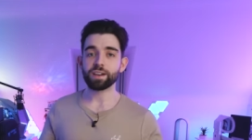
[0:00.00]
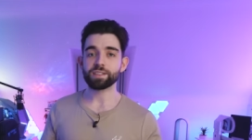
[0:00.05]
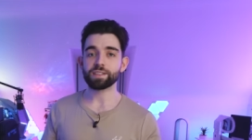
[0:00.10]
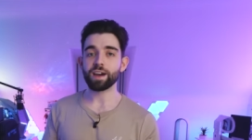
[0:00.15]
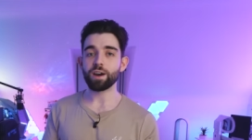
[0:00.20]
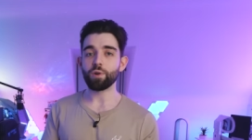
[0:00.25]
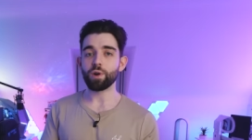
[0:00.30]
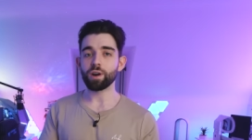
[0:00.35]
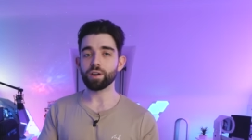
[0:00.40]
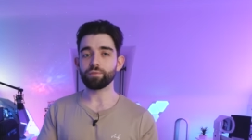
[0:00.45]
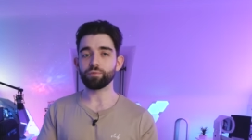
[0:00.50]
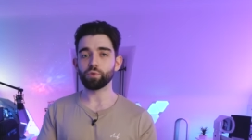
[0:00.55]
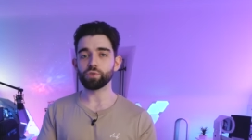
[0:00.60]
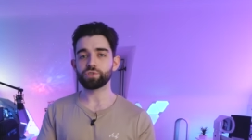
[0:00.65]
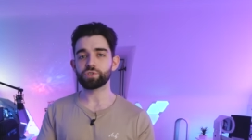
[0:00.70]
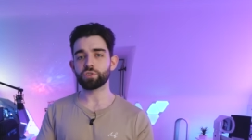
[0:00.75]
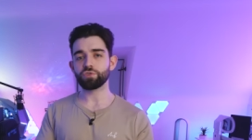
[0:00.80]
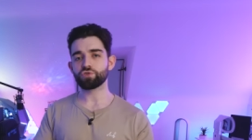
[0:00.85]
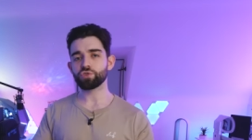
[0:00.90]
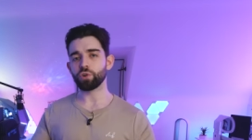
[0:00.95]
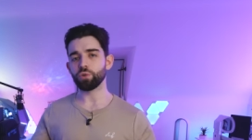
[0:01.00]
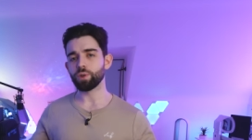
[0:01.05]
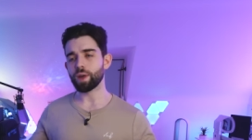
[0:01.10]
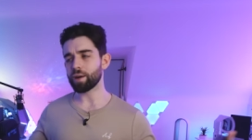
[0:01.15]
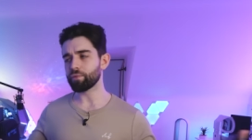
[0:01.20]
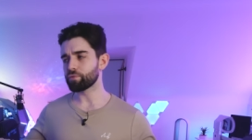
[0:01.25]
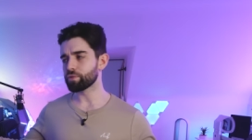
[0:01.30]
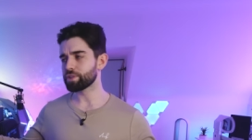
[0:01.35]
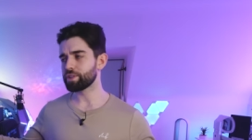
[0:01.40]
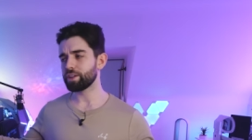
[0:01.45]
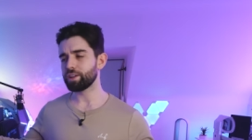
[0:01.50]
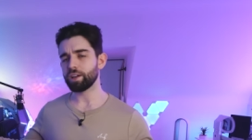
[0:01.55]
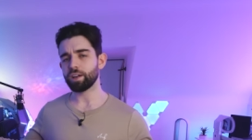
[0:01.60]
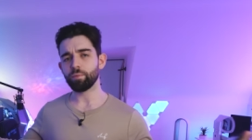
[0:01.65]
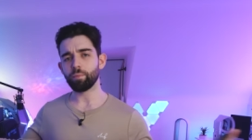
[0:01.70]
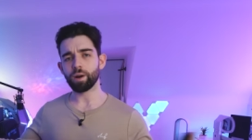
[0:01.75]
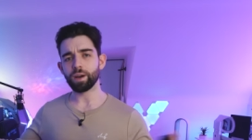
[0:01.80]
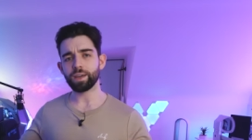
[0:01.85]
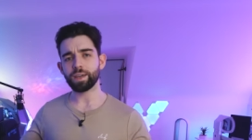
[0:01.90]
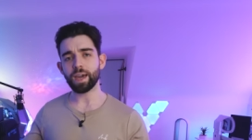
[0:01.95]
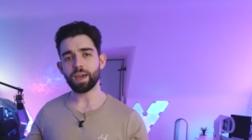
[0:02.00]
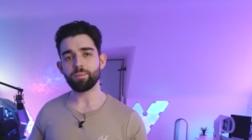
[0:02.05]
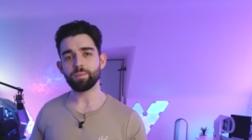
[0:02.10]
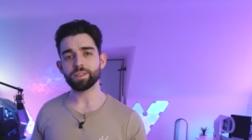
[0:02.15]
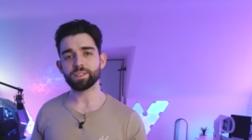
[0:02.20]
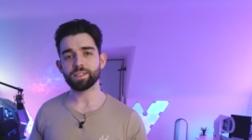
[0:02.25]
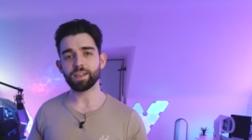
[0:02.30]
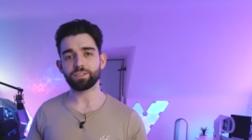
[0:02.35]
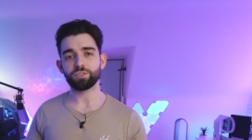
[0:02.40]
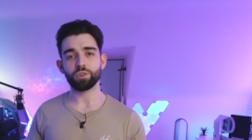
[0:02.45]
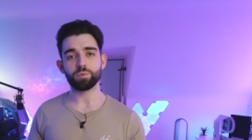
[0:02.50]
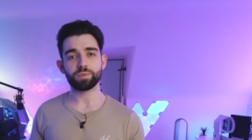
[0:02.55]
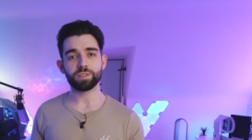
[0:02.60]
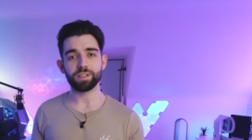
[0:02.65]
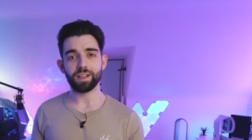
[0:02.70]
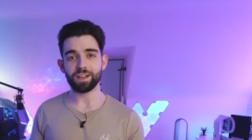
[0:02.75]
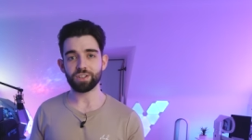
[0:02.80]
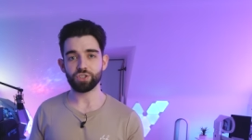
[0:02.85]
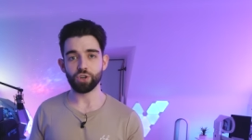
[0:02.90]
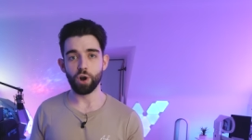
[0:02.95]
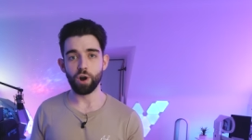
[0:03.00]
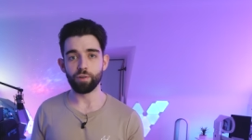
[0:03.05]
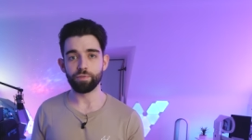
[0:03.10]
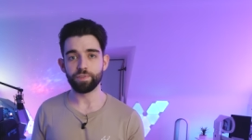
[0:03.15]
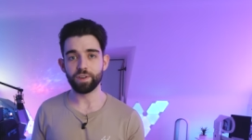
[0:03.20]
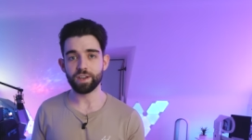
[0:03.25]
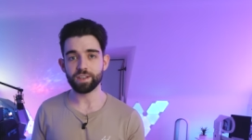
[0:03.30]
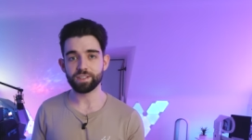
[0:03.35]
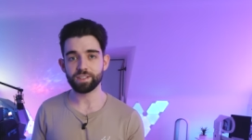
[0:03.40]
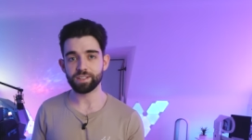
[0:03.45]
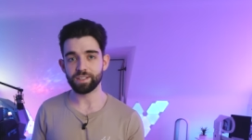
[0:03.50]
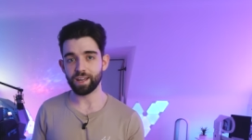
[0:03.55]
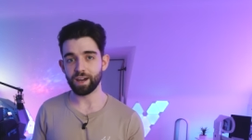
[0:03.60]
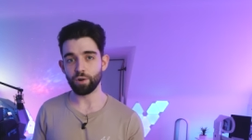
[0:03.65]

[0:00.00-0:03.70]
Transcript: that is how I voice control everything in my gaming setup slash office.